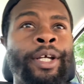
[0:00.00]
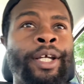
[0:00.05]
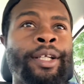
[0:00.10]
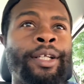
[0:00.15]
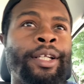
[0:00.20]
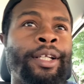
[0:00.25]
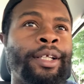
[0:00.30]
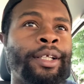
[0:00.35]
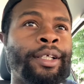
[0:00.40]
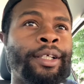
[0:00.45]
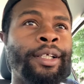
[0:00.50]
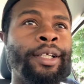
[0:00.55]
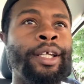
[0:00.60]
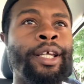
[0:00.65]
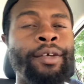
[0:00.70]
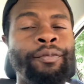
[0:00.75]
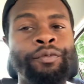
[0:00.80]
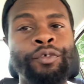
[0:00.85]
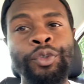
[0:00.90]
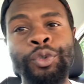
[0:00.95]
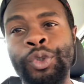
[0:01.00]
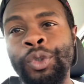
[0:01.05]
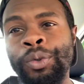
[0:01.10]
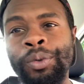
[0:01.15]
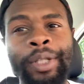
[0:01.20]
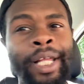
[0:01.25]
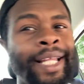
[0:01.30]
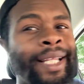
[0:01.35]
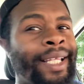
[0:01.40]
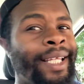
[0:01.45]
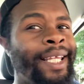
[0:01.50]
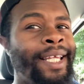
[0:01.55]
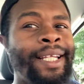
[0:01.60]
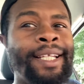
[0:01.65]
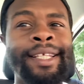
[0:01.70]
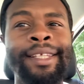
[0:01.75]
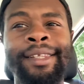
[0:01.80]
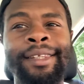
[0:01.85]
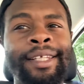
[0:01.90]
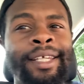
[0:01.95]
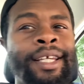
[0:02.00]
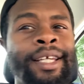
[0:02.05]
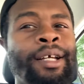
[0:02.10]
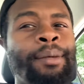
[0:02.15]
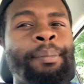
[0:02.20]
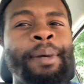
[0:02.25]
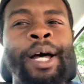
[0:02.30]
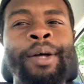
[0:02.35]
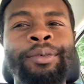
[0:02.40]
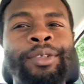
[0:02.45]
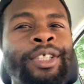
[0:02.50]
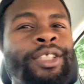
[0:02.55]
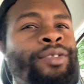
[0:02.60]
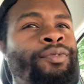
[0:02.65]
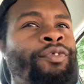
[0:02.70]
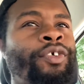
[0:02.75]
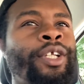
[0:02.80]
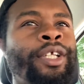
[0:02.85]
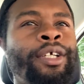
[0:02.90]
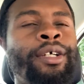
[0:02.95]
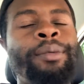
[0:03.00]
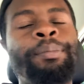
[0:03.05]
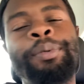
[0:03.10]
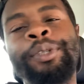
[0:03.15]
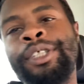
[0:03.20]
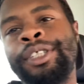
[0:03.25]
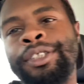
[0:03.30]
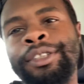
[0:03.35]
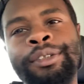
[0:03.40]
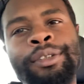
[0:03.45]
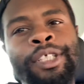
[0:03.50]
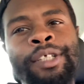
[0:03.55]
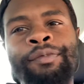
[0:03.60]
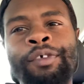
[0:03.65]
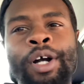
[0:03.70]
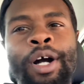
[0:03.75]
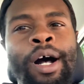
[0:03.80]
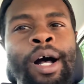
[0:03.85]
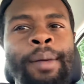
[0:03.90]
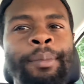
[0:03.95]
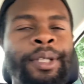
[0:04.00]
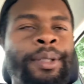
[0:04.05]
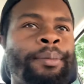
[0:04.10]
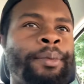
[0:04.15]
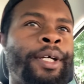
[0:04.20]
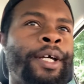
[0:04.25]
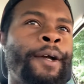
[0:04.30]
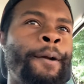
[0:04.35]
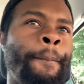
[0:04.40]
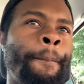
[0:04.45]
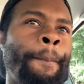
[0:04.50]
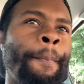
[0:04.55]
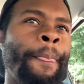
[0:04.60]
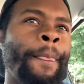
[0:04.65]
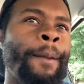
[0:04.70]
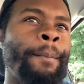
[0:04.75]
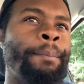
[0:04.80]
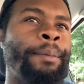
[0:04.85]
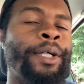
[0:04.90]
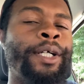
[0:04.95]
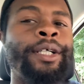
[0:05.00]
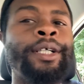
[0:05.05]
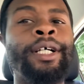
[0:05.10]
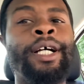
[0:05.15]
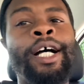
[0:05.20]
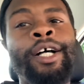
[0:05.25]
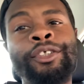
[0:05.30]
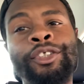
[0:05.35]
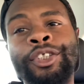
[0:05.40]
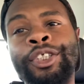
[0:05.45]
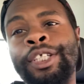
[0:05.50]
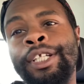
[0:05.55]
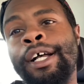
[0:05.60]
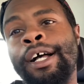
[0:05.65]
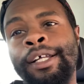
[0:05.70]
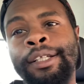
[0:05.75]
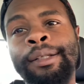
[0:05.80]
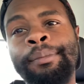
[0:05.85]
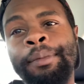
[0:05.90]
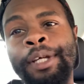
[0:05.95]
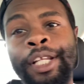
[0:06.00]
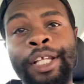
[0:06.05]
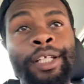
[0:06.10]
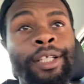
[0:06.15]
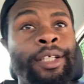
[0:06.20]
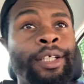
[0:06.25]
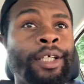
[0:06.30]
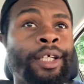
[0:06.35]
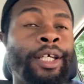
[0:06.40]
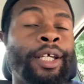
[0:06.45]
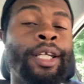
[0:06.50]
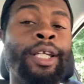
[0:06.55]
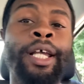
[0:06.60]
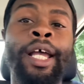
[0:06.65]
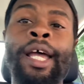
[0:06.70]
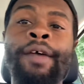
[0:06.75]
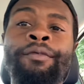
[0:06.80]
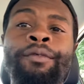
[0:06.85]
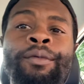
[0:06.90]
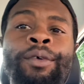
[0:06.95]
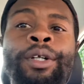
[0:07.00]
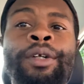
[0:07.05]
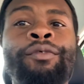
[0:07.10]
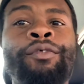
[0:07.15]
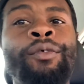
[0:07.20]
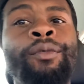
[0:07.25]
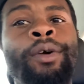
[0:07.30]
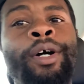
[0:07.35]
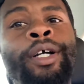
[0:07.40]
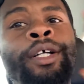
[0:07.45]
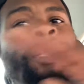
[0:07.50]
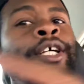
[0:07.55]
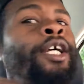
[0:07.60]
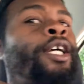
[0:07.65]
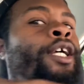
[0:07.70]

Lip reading: And if you do like anything about this video, please leave a comment, man. But I'll see y'all in a minute, and y'all have a wonderful one.